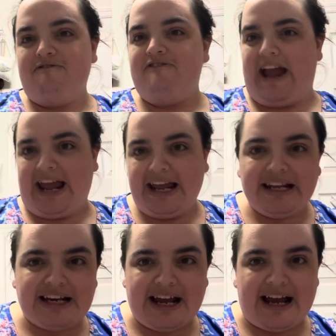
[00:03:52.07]

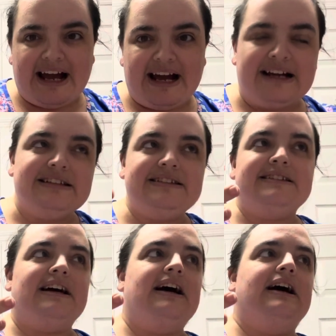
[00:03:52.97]
vein as
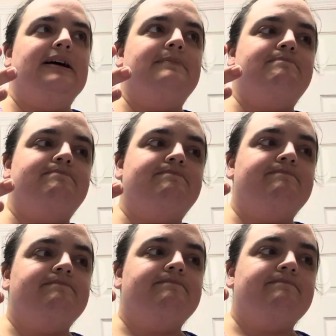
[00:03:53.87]
um
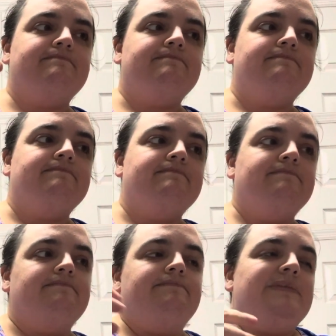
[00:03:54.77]

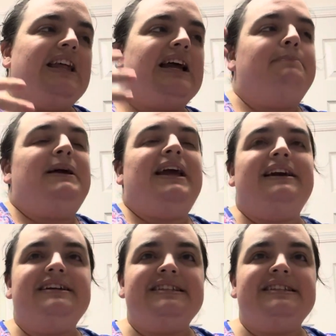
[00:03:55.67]
like a pink